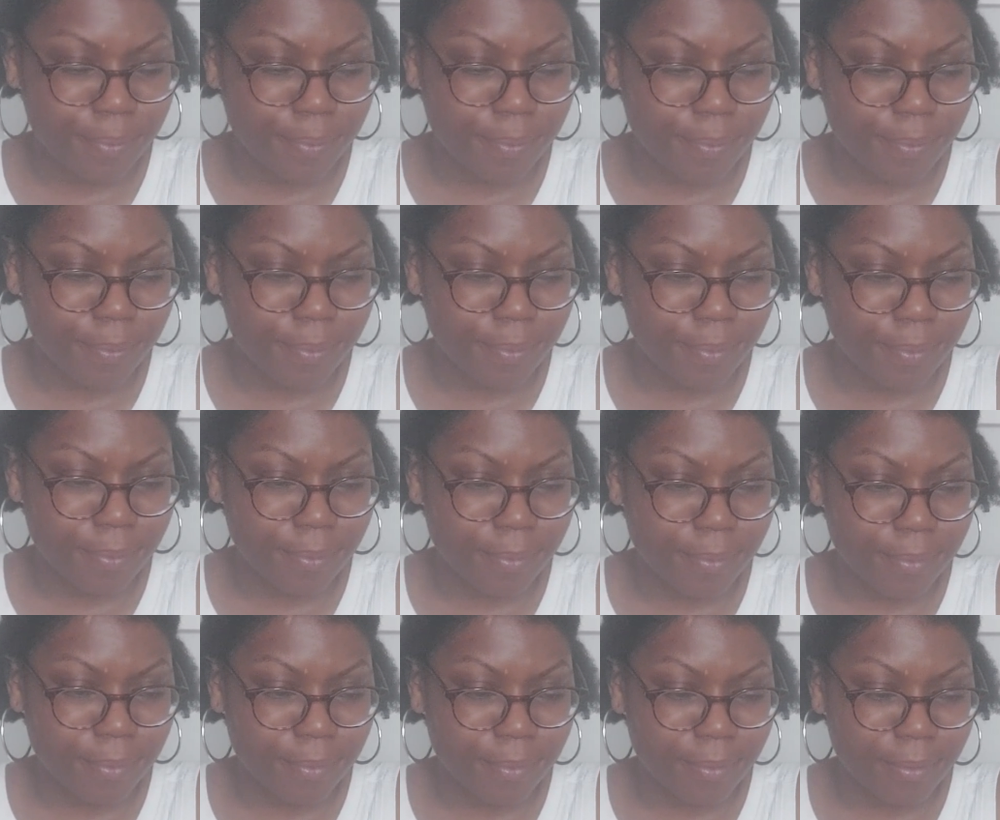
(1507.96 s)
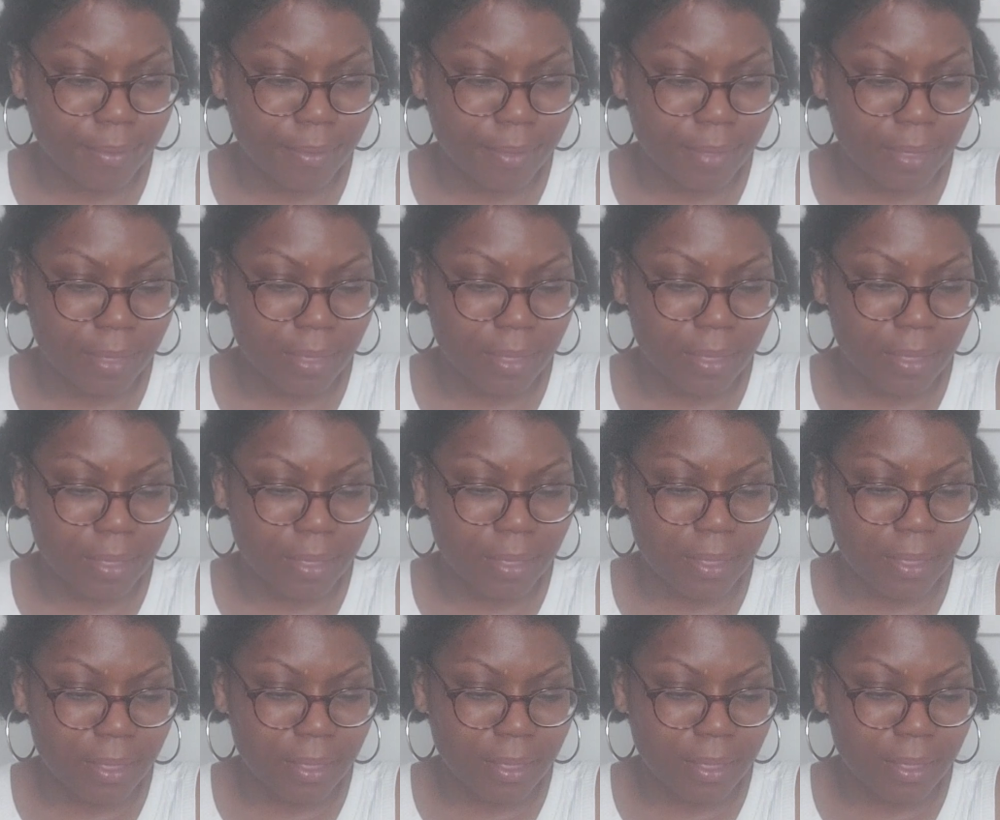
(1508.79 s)

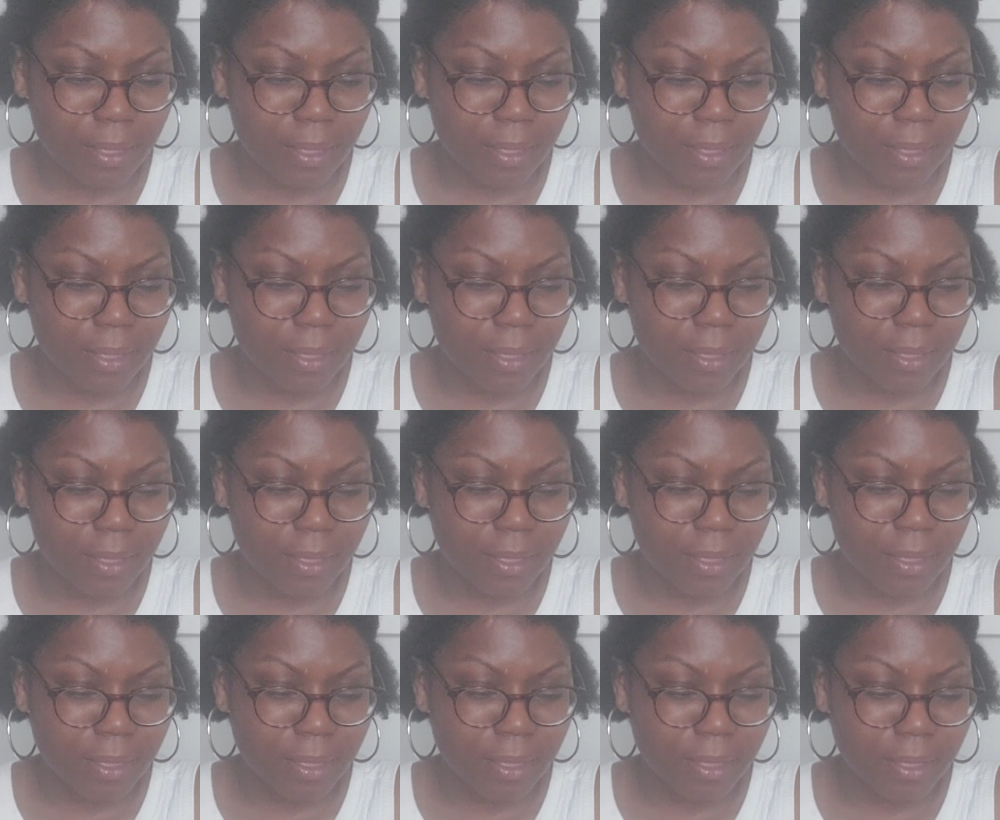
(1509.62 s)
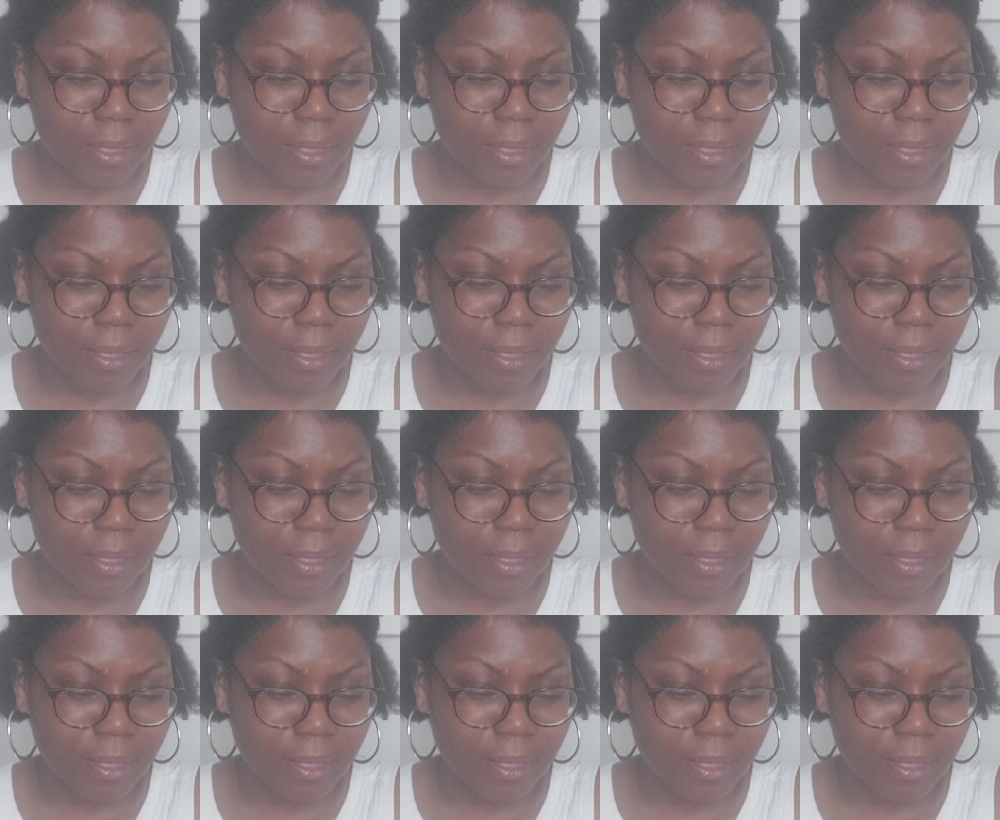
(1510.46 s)
(no one is talking)